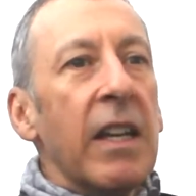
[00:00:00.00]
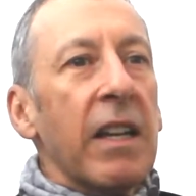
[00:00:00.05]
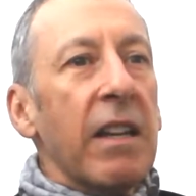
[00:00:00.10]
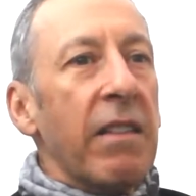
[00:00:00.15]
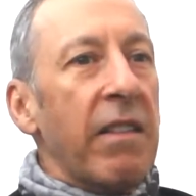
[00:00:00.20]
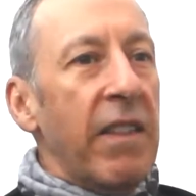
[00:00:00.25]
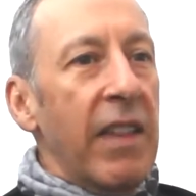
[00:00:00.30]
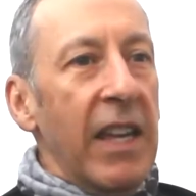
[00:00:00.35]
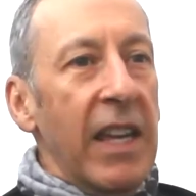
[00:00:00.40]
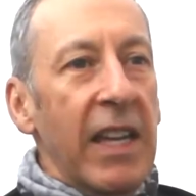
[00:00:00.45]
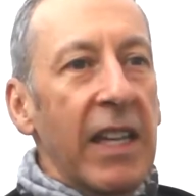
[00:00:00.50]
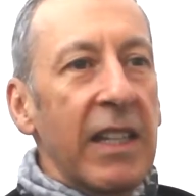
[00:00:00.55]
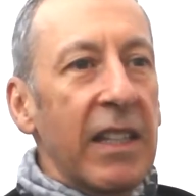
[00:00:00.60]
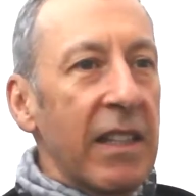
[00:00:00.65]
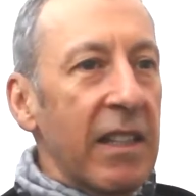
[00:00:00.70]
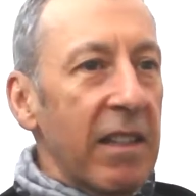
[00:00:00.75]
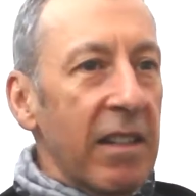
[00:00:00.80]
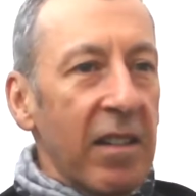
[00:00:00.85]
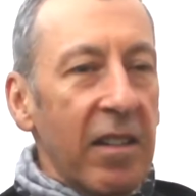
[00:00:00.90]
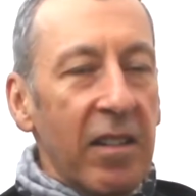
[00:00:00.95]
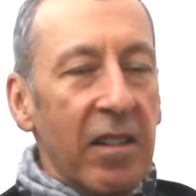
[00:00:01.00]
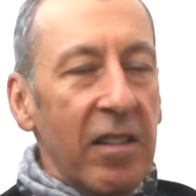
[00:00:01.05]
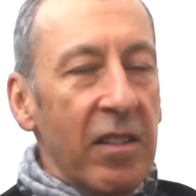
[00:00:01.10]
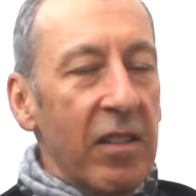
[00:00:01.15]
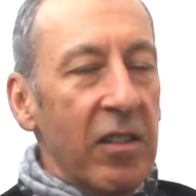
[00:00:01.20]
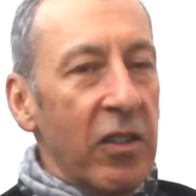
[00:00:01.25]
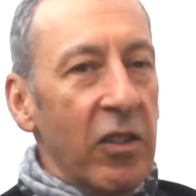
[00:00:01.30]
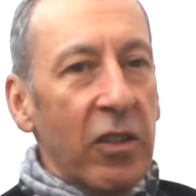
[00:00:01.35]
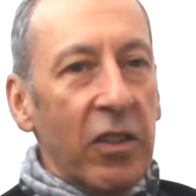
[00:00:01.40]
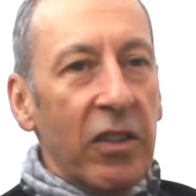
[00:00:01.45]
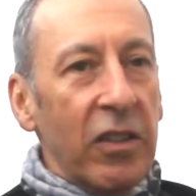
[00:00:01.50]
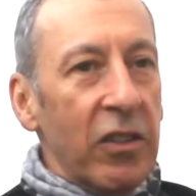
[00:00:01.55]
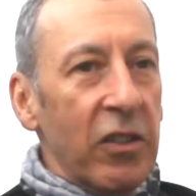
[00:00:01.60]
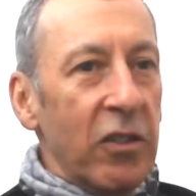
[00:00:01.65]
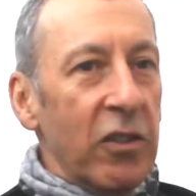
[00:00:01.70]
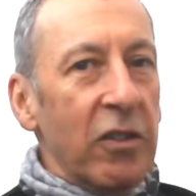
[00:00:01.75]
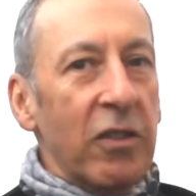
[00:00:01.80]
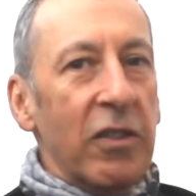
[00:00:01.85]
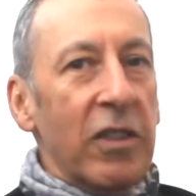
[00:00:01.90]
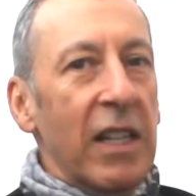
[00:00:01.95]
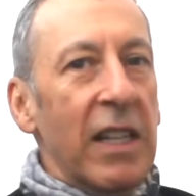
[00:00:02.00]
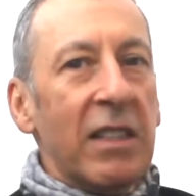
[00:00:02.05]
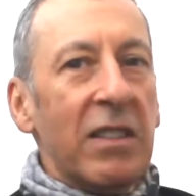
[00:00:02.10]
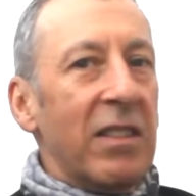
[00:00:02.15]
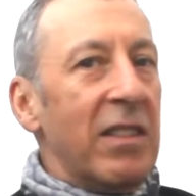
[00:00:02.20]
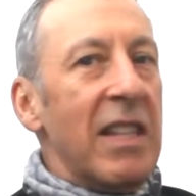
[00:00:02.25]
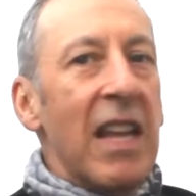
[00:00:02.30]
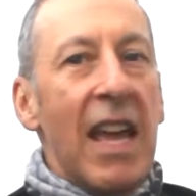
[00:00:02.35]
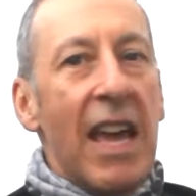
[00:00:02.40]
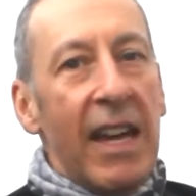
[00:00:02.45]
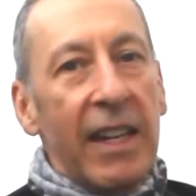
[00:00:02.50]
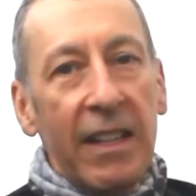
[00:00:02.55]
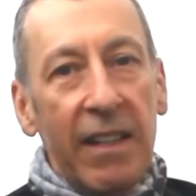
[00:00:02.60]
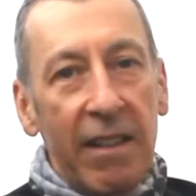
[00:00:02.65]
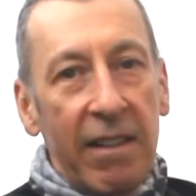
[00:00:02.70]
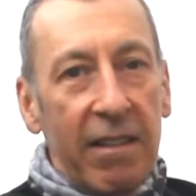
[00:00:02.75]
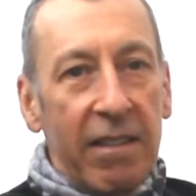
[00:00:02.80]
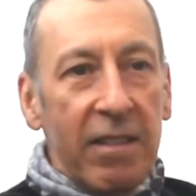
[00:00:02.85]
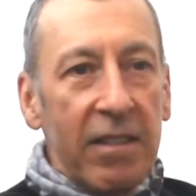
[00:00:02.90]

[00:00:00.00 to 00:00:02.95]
then it's dead.